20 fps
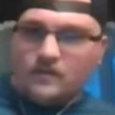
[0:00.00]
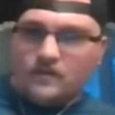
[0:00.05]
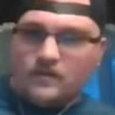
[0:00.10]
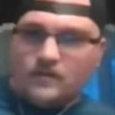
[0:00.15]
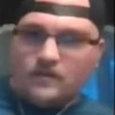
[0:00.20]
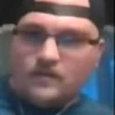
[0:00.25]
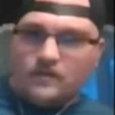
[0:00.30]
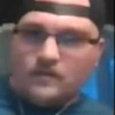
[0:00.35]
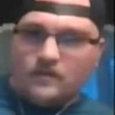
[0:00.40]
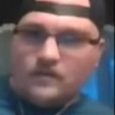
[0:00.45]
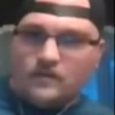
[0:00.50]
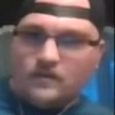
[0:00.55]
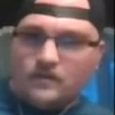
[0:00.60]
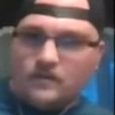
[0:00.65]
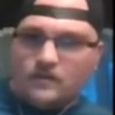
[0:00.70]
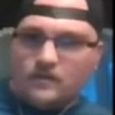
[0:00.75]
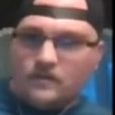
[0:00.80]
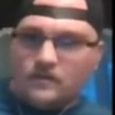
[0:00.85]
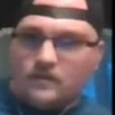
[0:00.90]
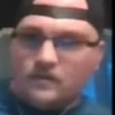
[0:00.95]

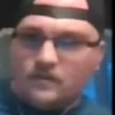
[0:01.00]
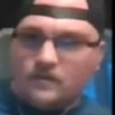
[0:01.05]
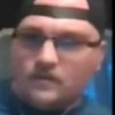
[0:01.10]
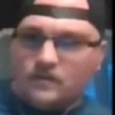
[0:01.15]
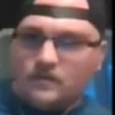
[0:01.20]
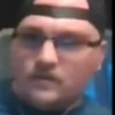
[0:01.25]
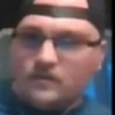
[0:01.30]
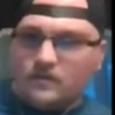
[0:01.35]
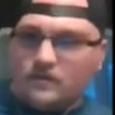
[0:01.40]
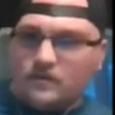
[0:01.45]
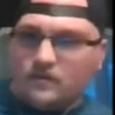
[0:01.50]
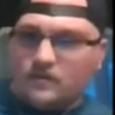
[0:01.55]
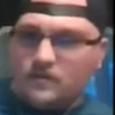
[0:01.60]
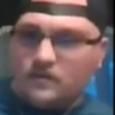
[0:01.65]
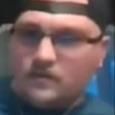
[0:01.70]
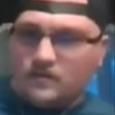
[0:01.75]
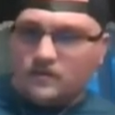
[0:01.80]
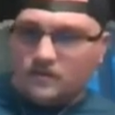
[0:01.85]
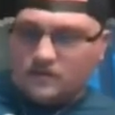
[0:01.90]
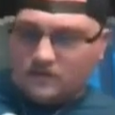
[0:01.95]

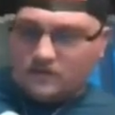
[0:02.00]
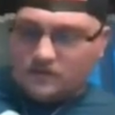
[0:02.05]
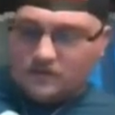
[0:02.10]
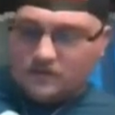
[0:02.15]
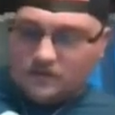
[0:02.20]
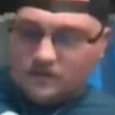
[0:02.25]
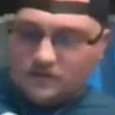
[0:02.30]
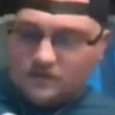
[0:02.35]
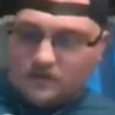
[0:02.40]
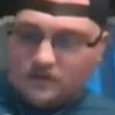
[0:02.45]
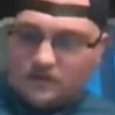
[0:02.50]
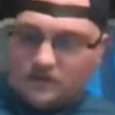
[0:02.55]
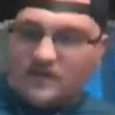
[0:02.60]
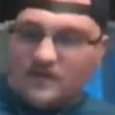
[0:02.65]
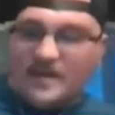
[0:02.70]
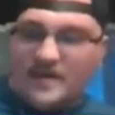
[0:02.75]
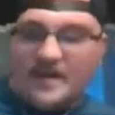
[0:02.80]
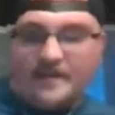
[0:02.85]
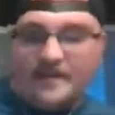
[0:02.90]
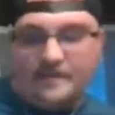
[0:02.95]

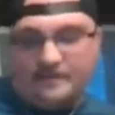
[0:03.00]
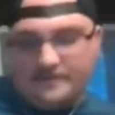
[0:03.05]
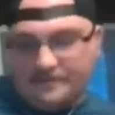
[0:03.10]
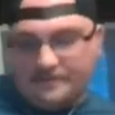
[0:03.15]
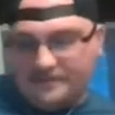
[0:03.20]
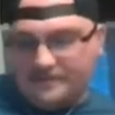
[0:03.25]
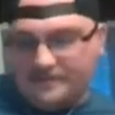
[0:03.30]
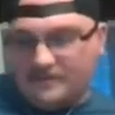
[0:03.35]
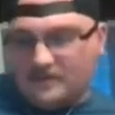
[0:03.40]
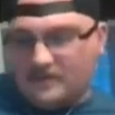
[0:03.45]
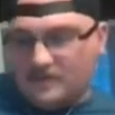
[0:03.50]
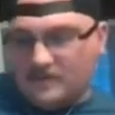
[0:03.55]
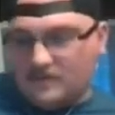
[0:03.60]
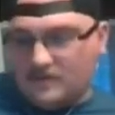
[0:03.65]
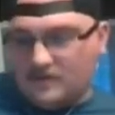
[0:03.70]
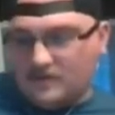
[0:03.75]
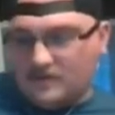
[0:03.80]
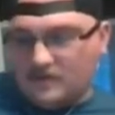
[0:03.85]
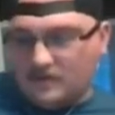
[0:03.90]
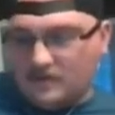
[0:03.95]

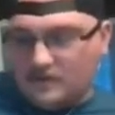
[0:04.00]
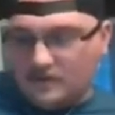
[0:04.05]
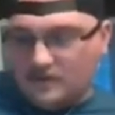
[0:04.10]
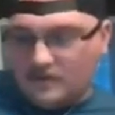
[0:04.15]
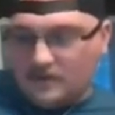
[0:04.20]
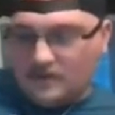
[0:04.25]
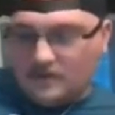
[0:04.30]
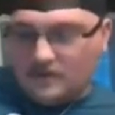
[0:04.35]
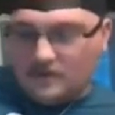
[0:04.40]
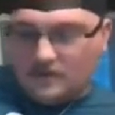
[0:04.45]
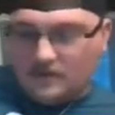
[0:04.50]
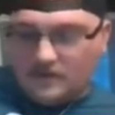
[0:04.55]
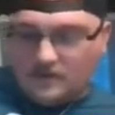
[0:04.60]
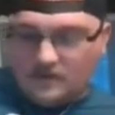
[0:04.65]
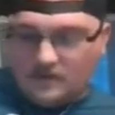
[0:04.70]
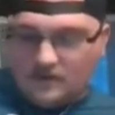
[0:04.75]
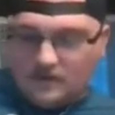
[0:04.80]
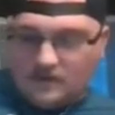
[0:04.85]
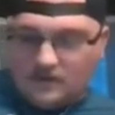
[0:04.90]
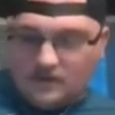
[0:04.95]

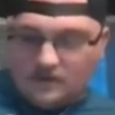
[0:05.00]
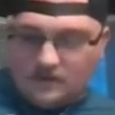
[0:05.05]
(silent)